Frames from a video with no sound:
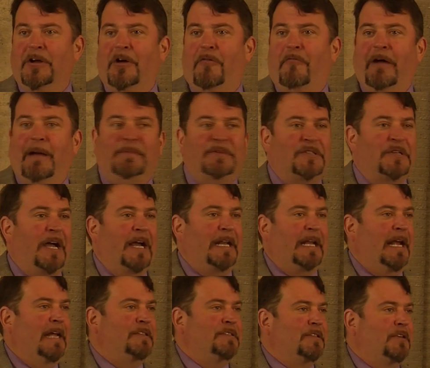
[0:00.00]
website
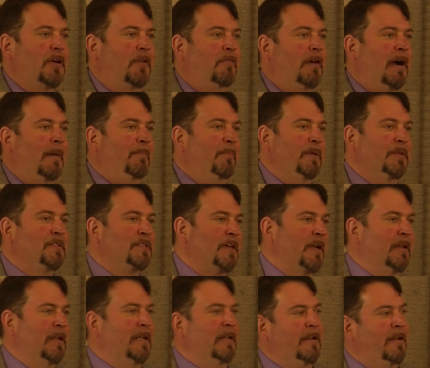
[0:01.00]
hits go up and
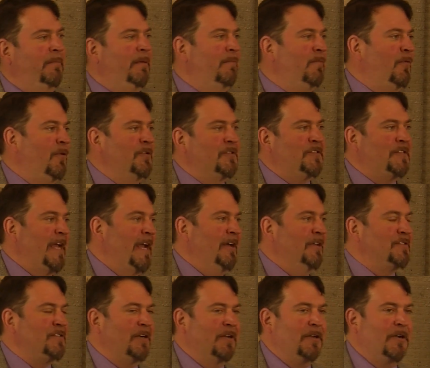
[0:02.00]
suddenly a little bit more
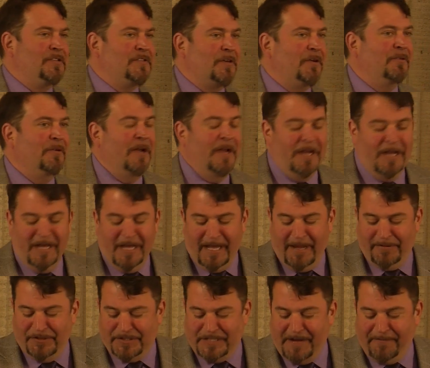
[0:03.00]
sales here and there. So
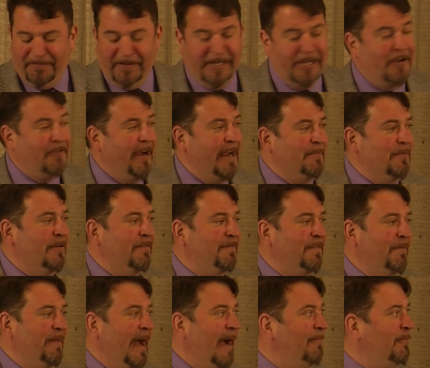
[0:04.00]
it was definitely a great move
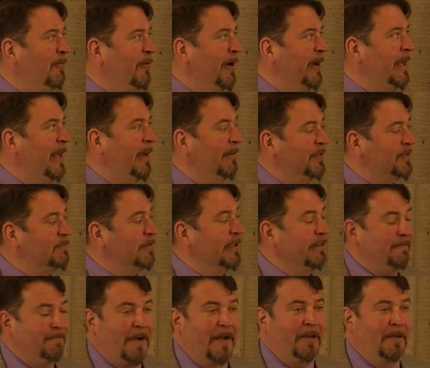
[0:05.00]
from that point, and it was
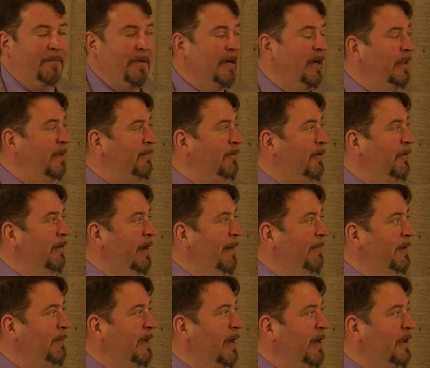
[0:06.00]
really fun to be on the
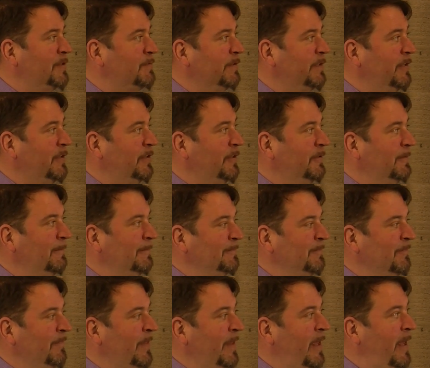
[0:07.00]
program, to be honest with you too.
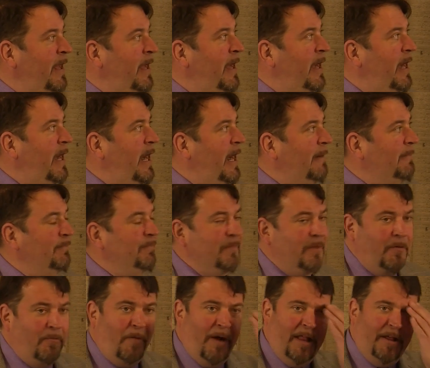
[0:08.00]

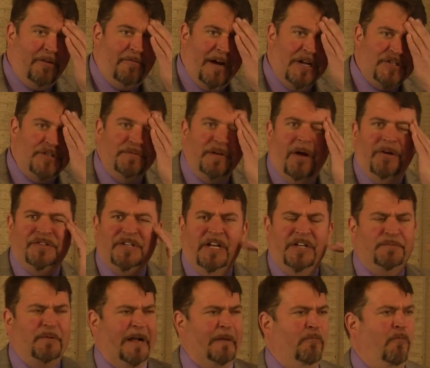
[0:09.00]
One of the questions we always get
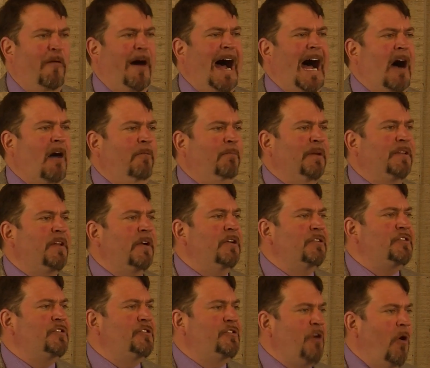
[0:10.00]
is like, wow, but
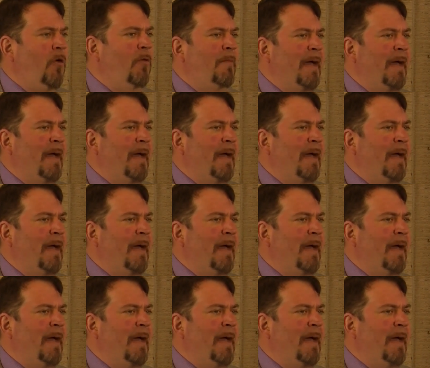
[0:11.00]
there's so